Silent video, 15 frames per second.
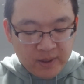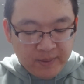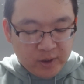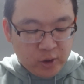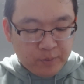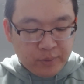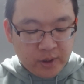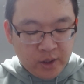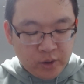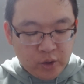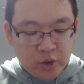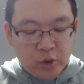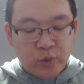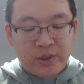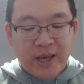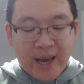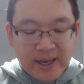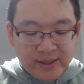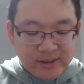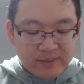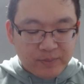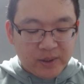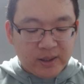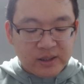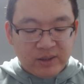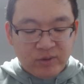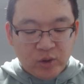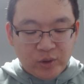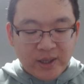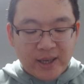maybe to put into UTES, because
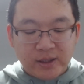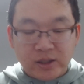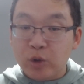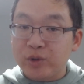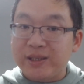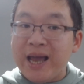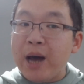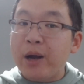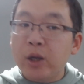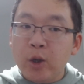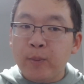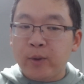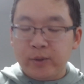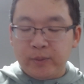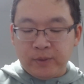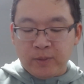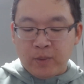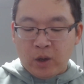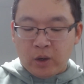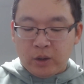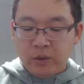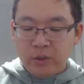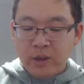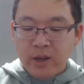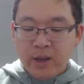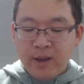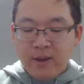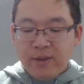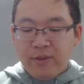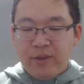if UTES goes down a little more tomorrow,
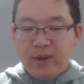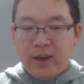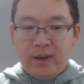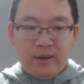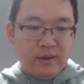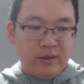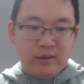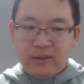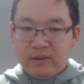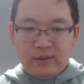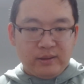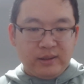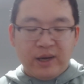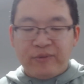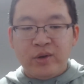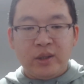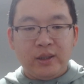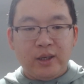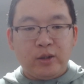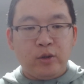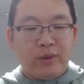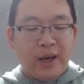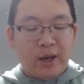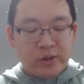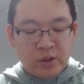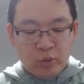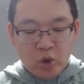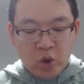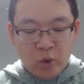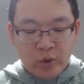then definitely
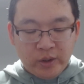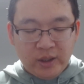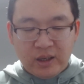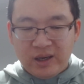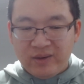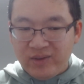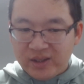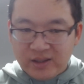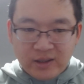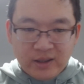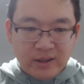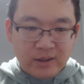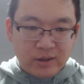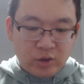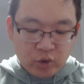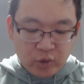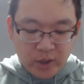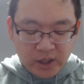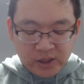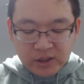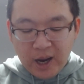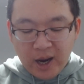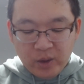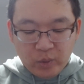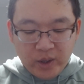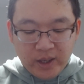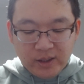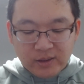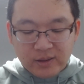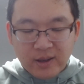2,000 will go in there. If it's gonna trade
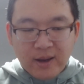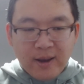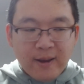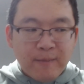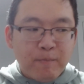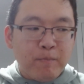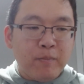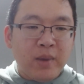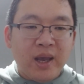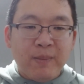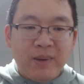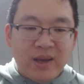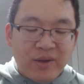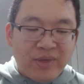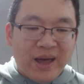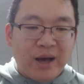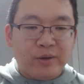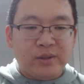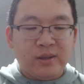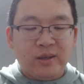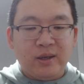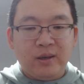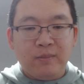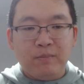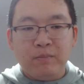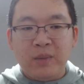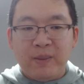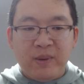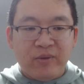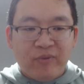sideways, maybe 1,000,
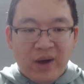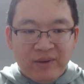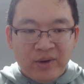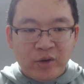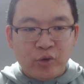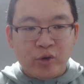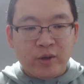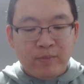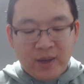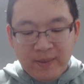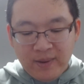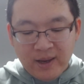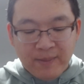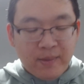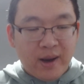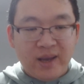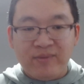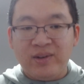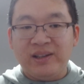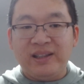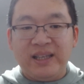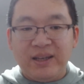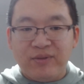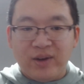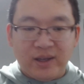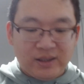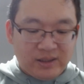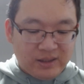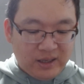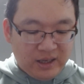maybe 500, maybe I might even leave
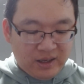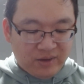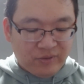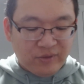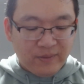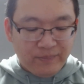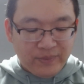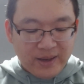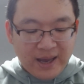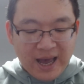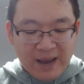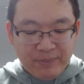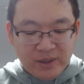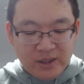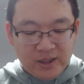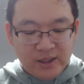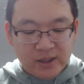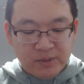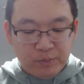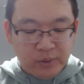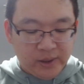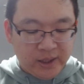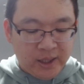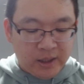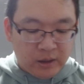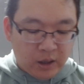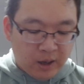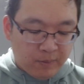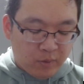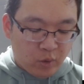it if Happy Tea is bleeding
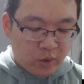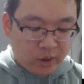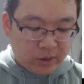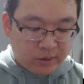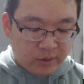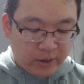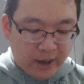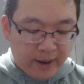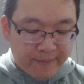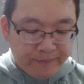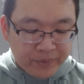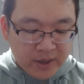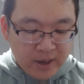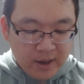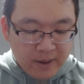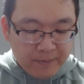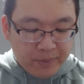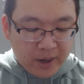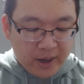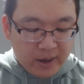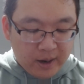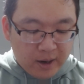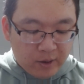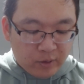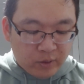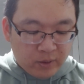a lot more. Okay, but